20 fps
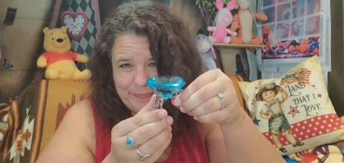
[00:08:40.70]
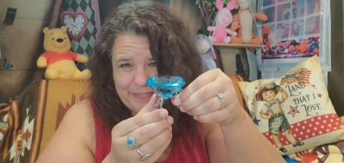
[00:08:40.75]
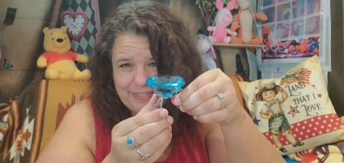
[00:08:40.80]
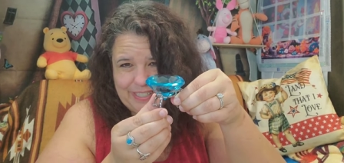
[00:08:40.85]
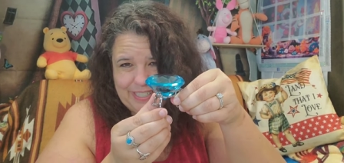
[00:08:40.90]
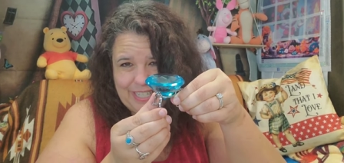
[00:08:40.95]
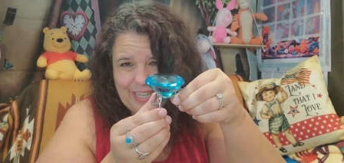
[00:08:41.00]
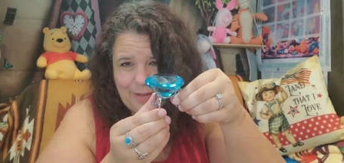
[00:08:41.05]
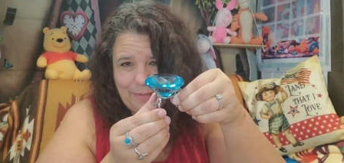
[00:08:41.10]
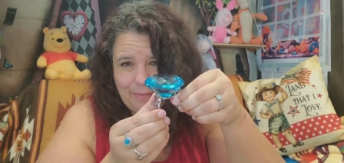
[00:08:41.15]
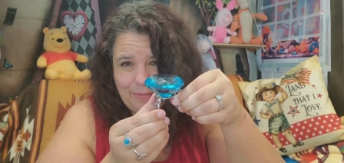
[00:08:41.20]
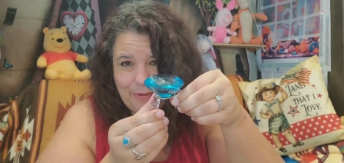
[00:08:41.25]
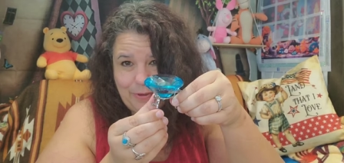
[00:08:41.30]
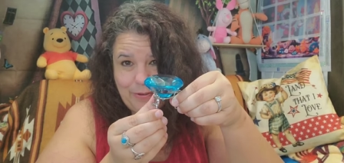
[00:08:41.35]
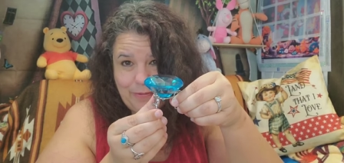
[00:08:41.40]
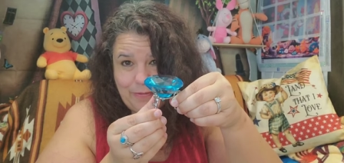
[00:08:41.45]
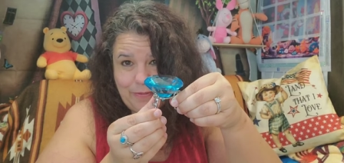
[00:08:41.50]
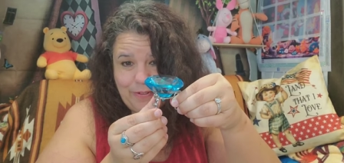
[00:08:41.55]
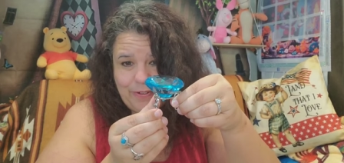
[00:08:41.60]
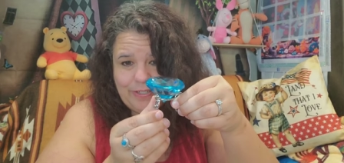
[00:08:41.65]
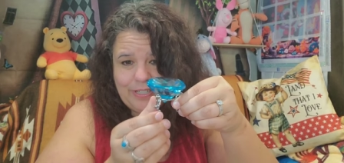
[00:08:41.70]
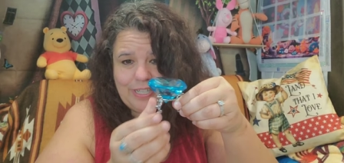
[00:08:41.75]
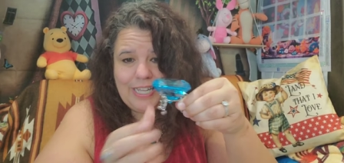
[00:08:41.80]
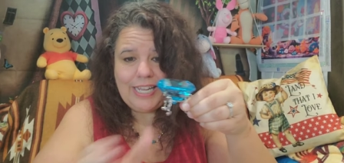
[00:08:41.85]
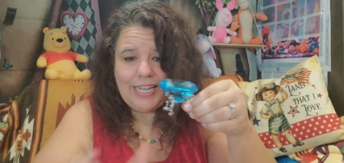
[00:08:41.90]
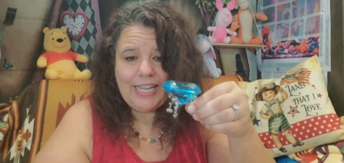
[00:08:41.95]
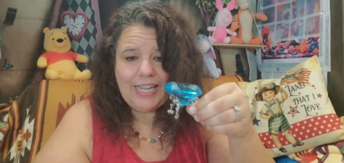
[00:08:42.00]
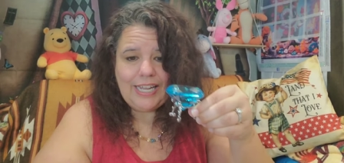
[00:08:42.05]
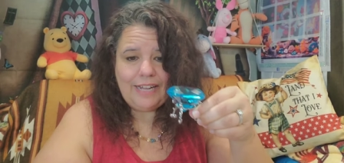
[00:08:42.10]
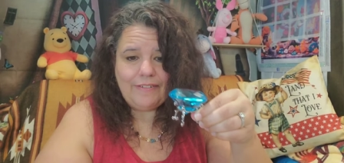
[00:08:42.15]
Isn't that beautiful?
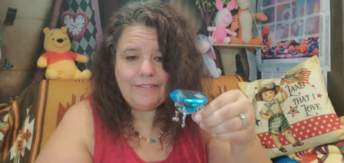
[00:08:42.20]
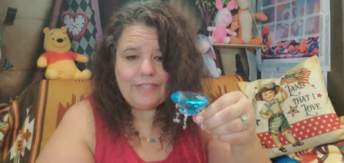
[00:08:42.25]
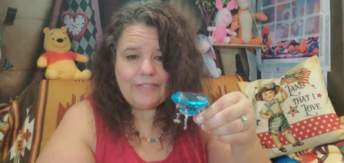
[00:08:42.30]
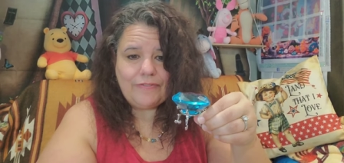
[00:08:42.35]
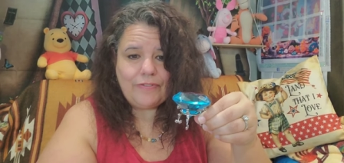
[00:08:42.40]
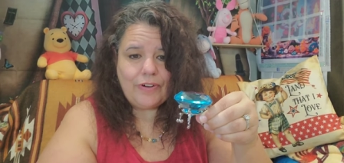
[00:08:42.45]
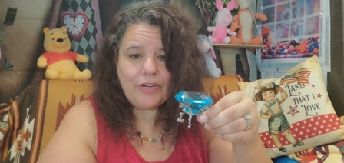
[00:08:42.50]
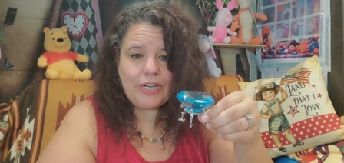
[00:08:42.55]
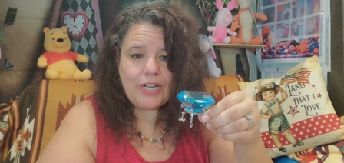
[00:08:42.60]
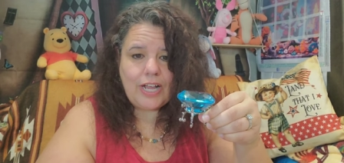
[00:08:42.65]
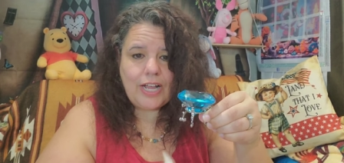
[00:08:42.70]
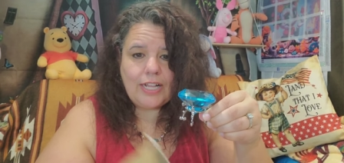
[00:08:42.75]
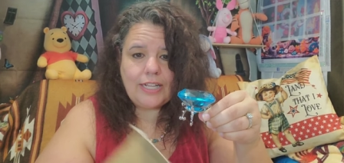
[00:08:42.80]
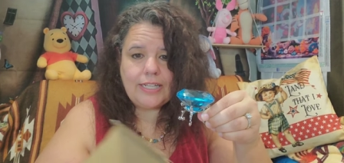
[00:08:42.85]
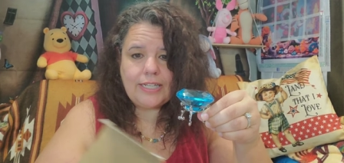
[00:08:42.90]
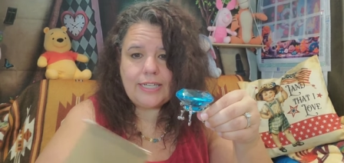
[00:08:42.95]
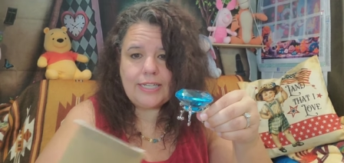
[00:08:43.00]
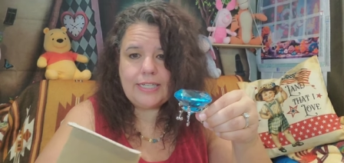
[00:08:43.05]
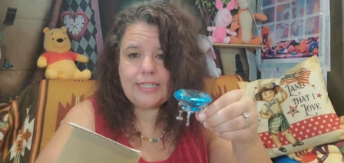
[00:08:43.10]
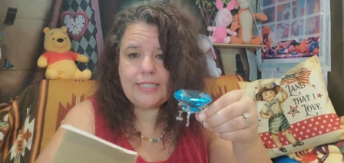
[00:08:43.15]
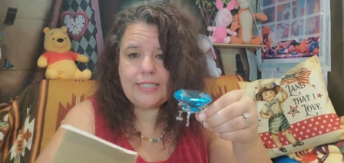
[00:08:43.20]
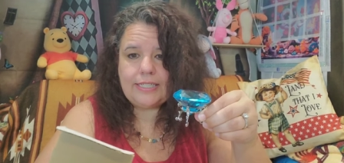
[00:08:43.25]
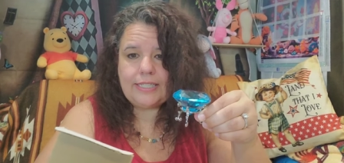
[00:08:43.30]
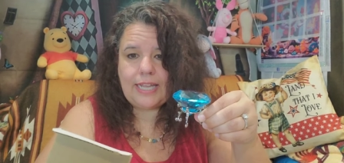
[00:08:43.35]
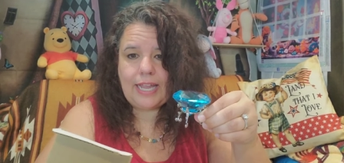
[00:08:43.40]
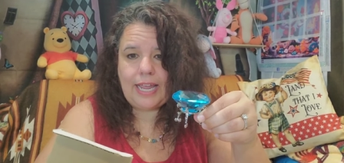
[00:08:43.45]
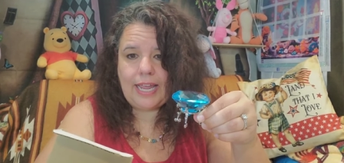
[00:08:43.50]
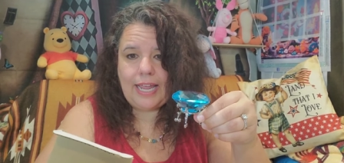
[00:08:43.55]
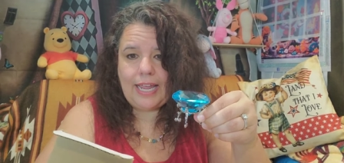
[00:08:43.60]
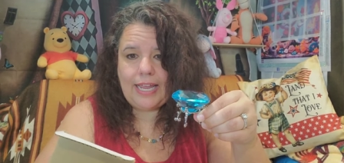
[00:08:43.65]
It was
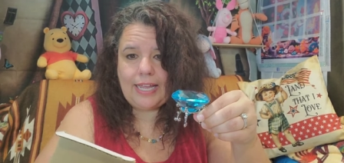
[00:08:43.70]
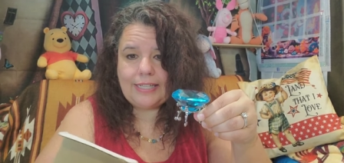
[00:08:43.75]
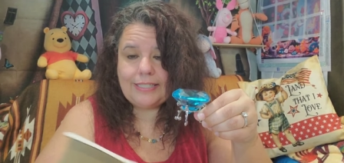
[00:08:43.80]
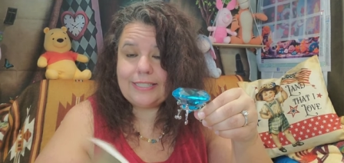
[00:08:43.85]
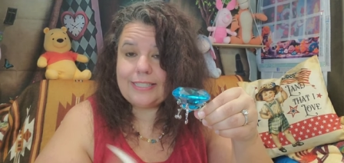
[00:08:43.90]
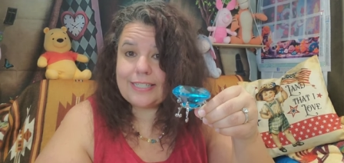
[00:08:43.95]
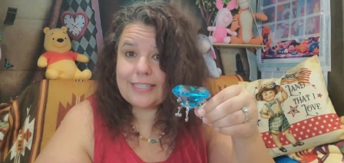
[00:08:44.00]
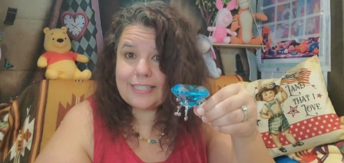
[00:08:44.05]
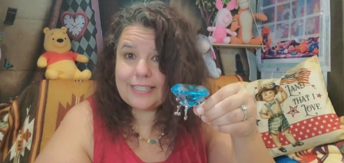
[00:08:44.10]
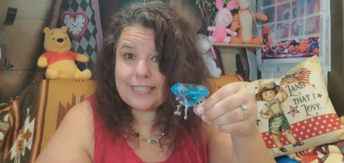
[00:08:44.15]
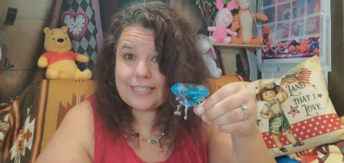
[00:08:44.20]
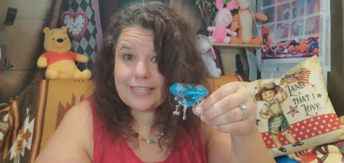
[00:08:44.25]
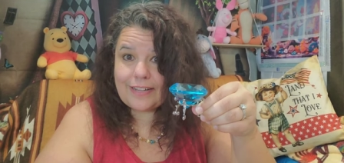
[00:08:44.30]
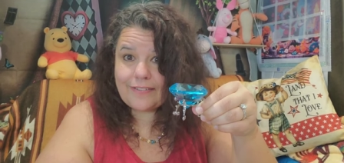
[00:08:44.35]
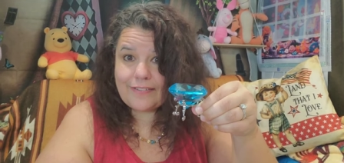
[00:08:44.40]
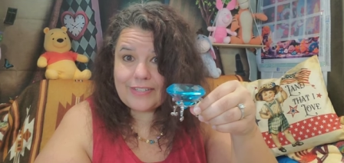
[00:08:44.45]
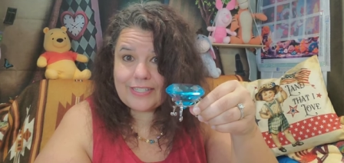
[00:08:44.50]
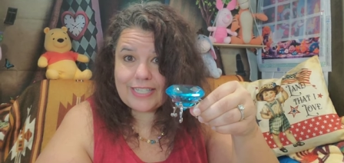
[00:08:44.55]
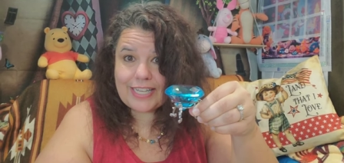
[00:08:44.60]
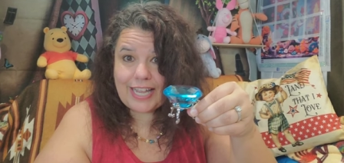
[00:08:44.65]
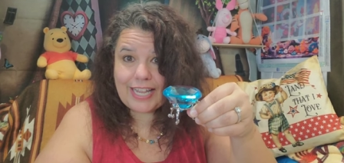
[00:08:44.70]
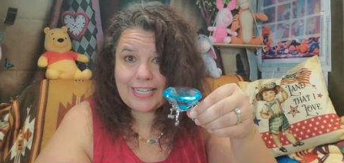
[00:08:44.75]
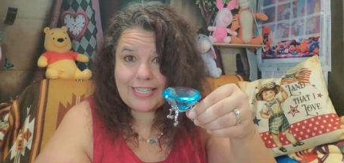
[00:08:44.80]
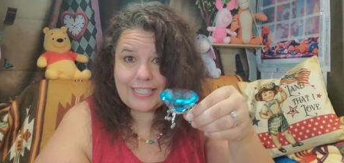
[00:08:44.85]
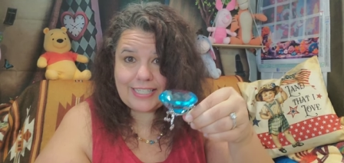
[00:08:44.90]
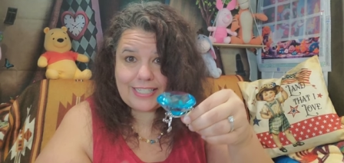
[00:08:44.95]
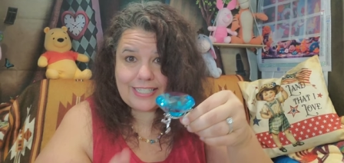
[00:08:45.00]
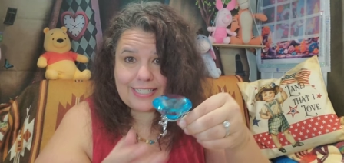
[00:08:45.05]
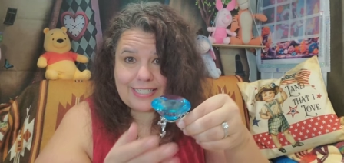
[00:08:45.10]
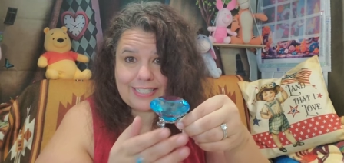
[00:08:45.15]

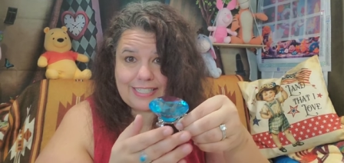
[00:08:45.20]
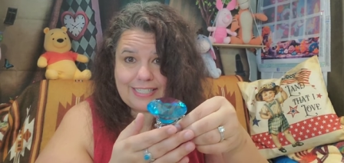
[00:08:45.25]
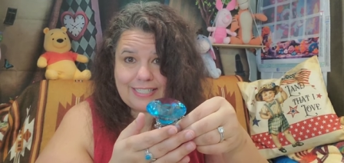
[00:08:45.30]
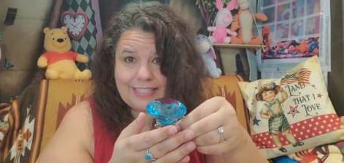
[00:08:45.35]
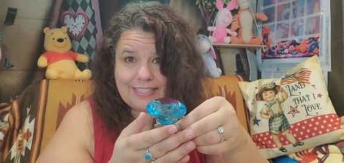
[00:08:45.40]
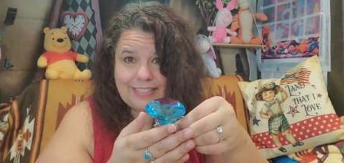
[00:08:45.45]
$4.67,